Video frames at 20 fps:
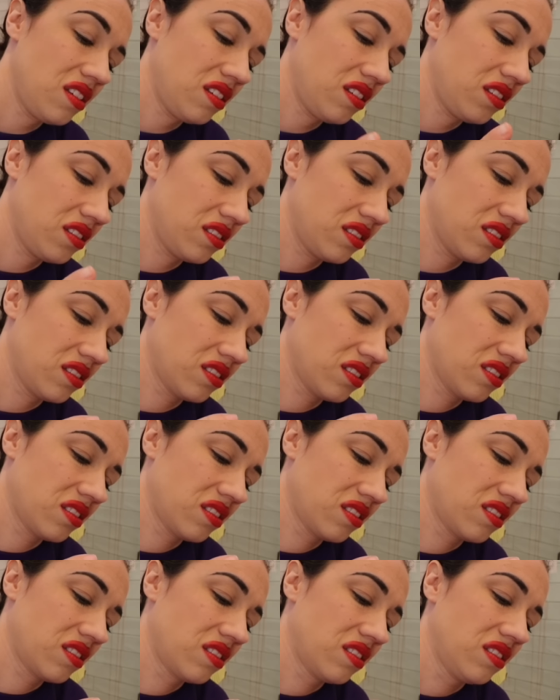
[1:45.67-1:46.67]
Hi
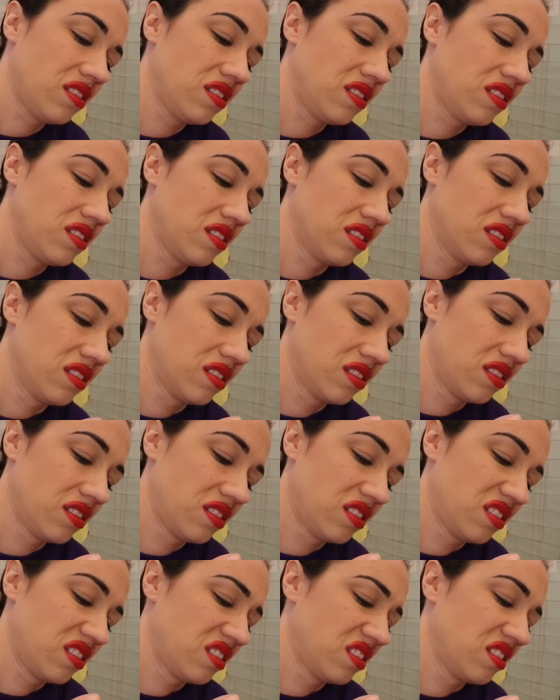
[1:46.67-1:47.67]
sisters, i James Charles
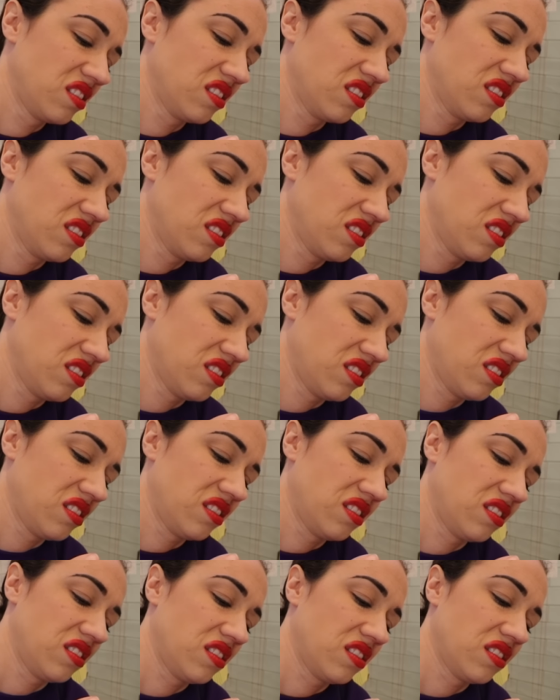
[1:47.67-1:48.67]
here and welcome back
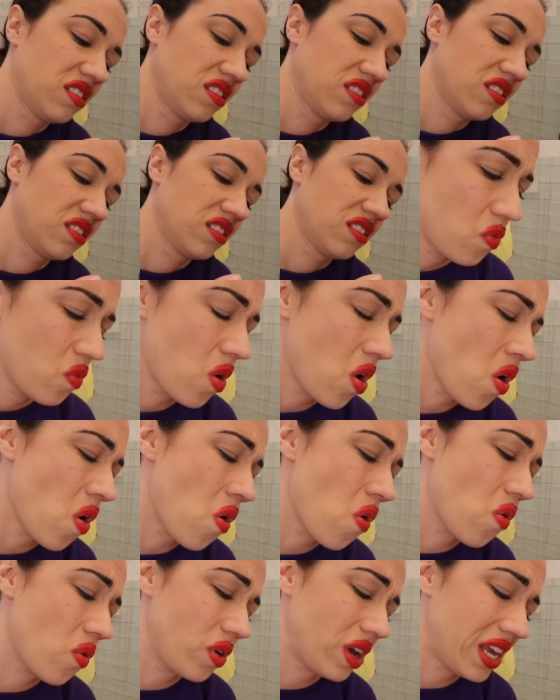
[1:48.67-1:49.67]
to my YouTube channel.
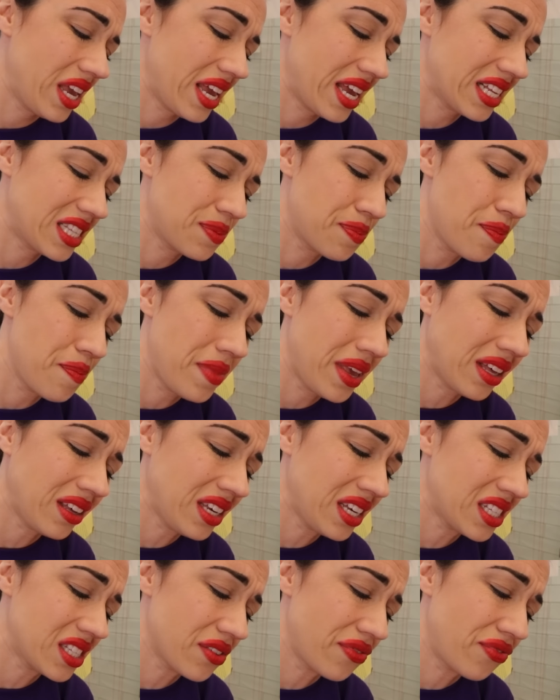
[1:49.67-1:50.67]
Whoa, it gets
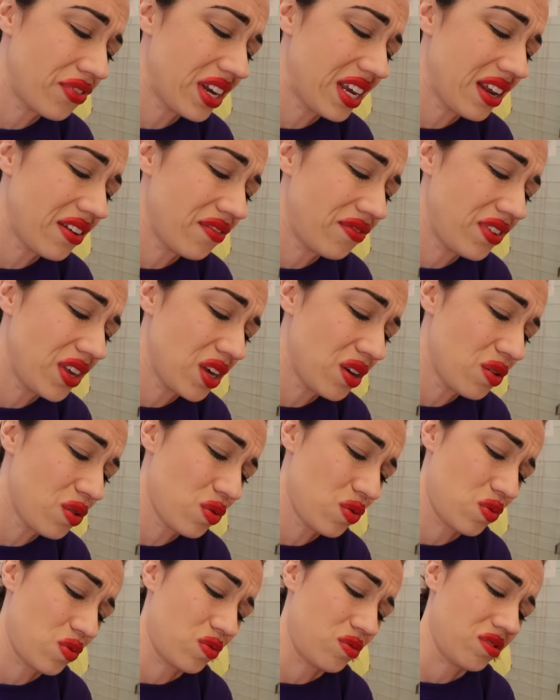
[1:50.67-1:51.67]
millions of freaking
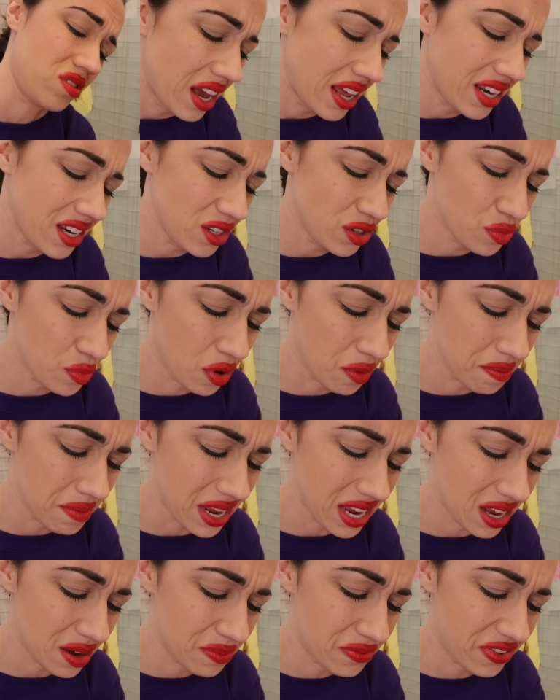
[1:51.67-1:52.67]
views. I need to do more
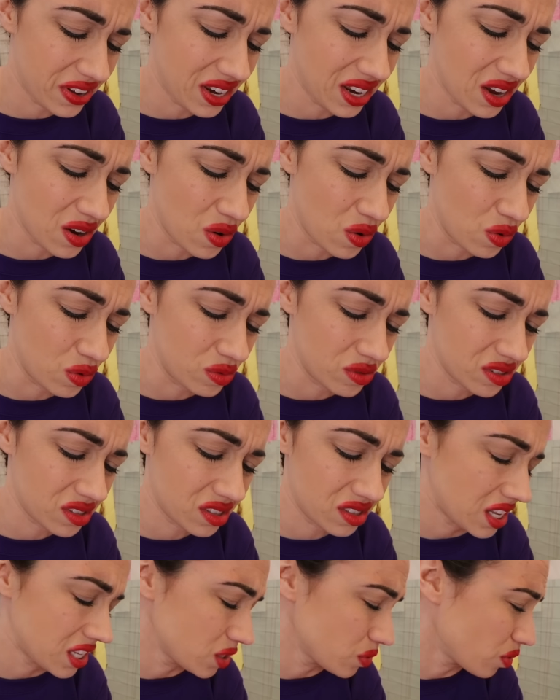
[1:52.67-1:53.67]
makeup
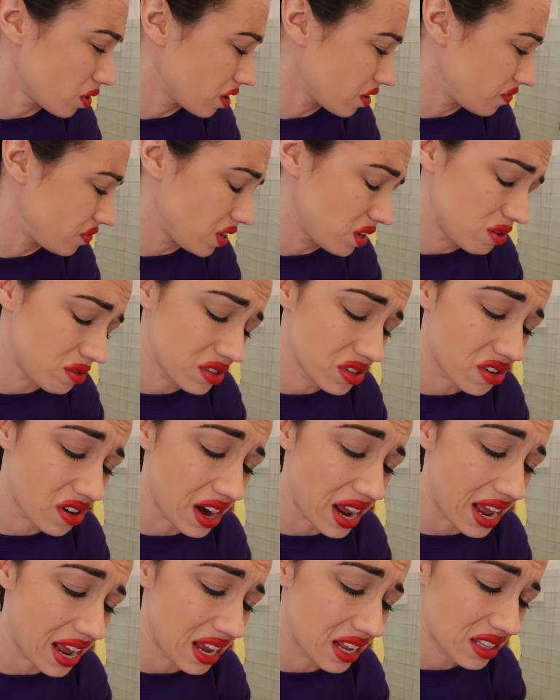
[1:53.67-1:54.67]
videos. That's where the views are
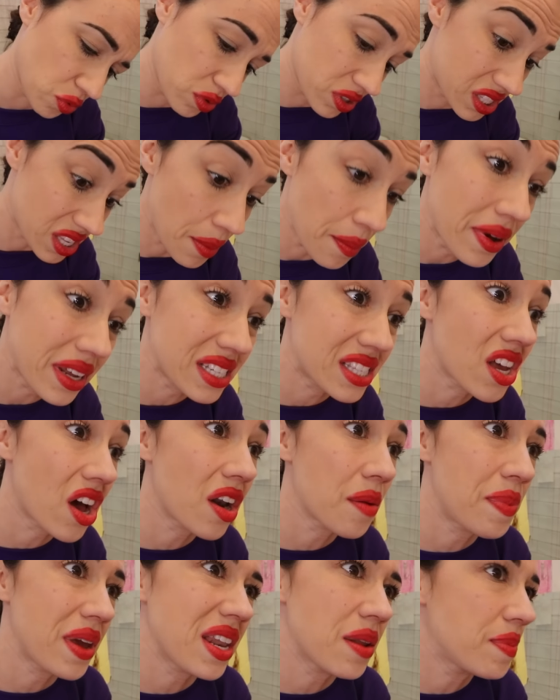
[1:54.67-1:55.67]
at. Well, somebody's
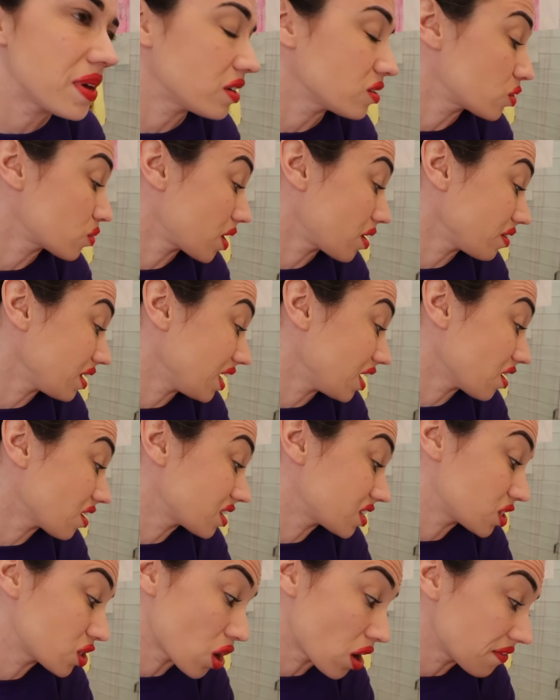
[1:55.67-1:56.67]
gotta pay the bills around here
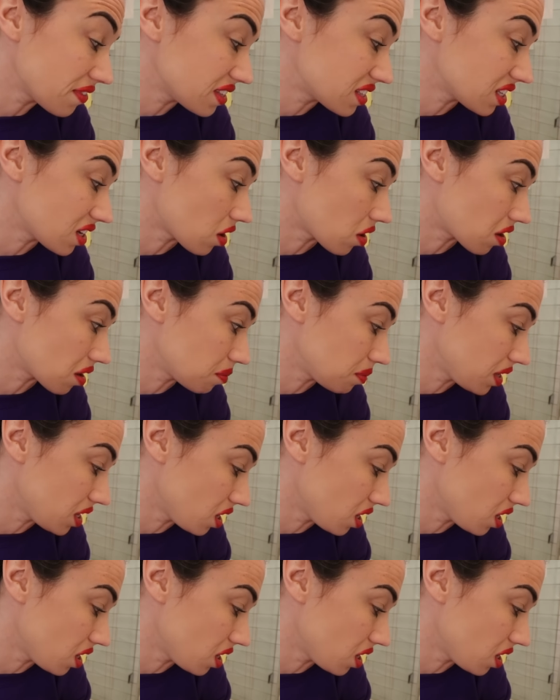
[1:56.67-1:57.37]
because it's obviously not gonna be